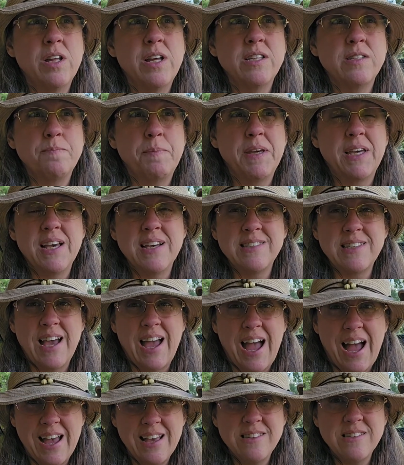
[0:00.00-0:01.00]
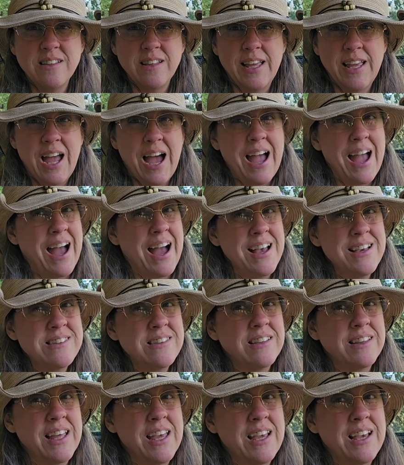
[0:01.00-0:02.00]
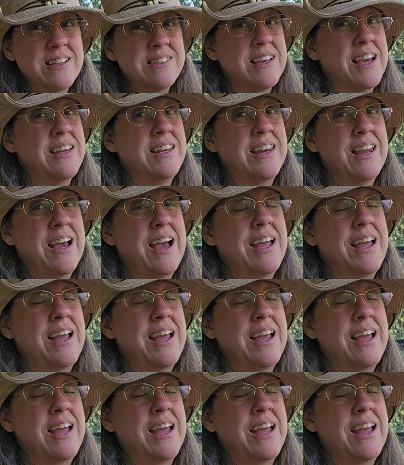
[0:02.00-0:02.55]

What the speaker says: It's because I isolate. I isolate because I